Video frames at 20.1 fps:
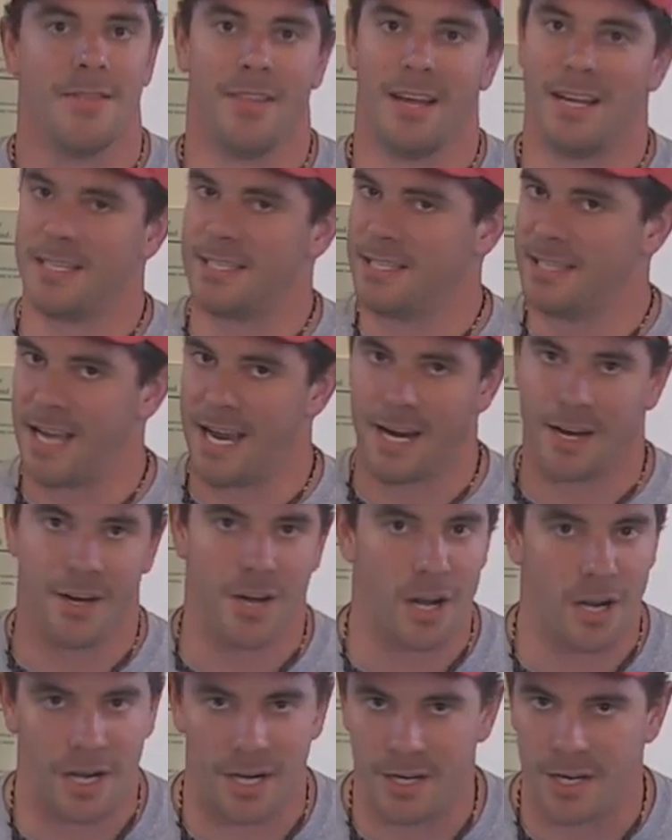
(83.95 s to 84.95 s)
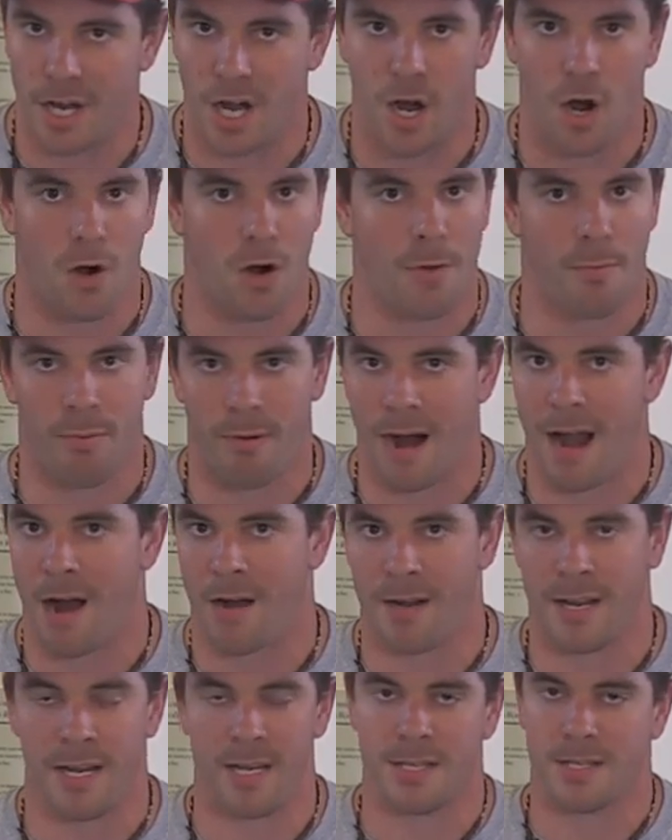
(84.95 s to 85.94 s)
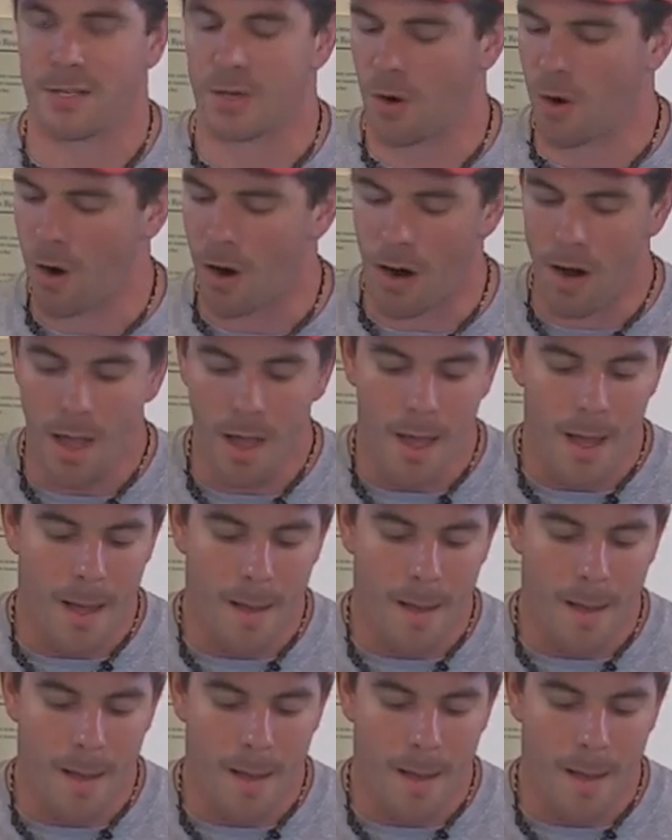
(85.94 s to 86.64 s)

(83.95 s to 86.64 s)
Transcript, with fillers: than say cookie dough or brownies or